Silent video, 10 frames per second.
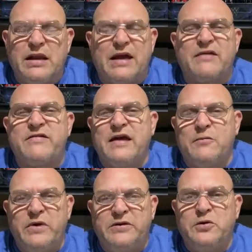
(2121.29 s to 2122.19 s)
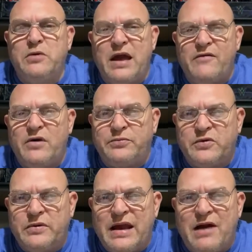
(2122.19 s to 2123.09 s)
Like I said, we do have up
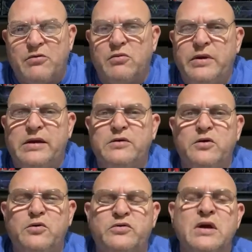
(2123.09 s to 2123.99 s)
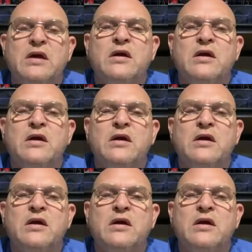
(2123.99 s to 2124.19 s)
to an hour we can use,